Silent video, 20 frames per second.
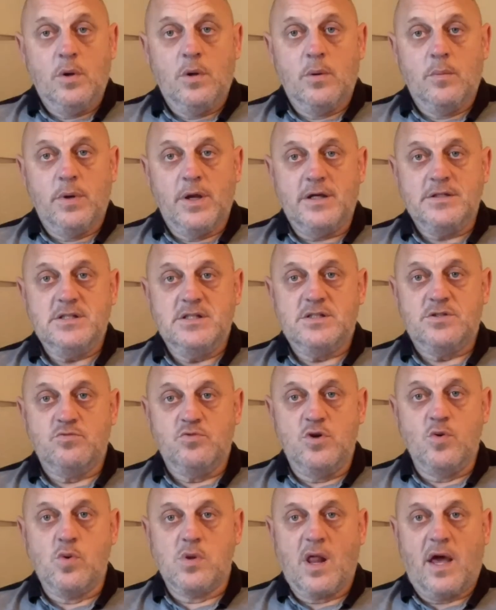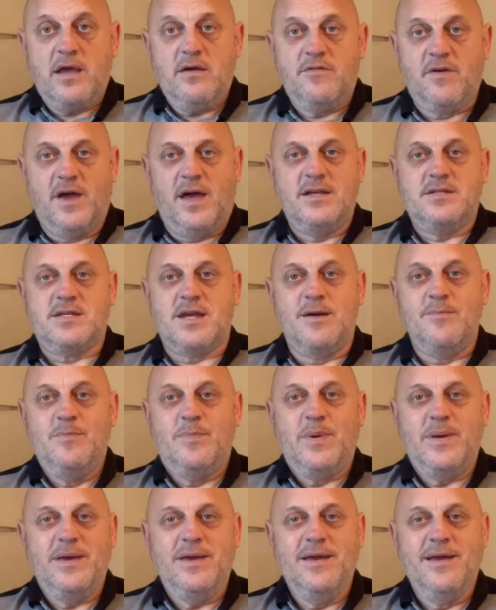But this is real life
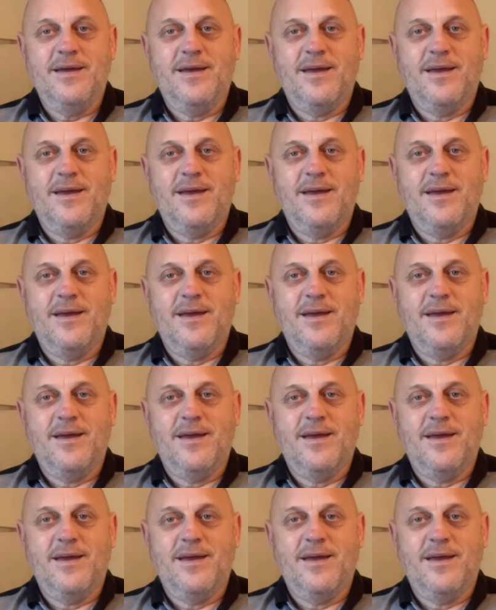SNP.